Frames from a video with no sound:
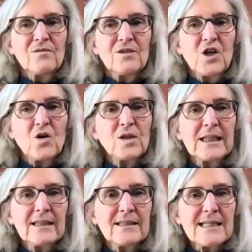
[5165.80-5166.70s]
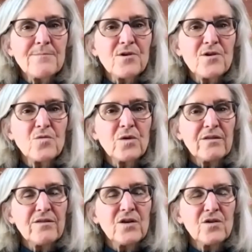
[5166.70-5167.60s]
go a little deeper
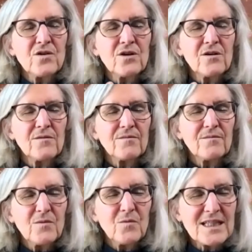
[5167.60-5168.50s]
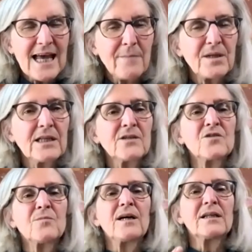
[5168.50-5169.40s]
with what's happening in your
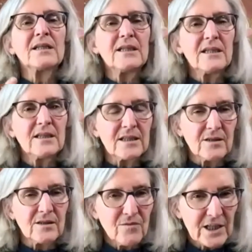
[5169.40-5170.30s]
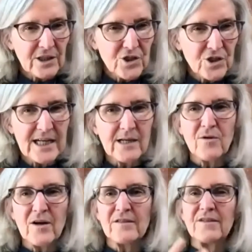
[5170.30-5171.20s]
body, and why don't you take a
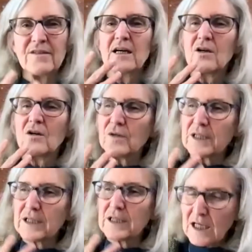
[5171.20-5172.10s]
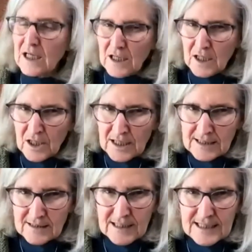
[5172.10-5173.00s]
breath now, and
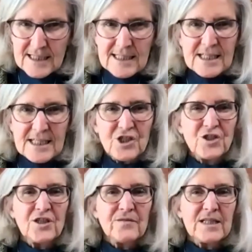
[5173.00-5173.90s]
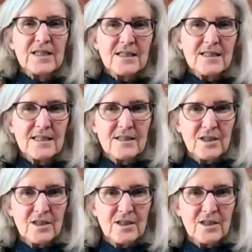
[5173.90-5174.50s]
let's let your nervous,